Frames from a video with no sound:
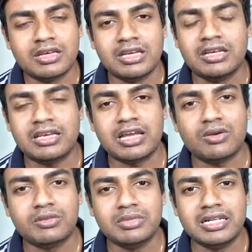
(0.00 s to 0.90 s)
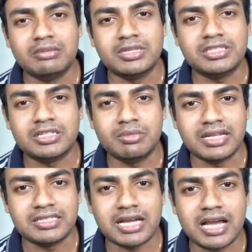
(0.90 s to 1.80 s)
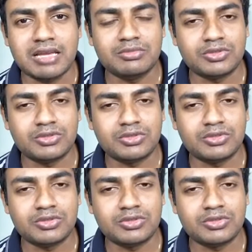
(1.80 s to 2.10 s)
He cannot be limited by time.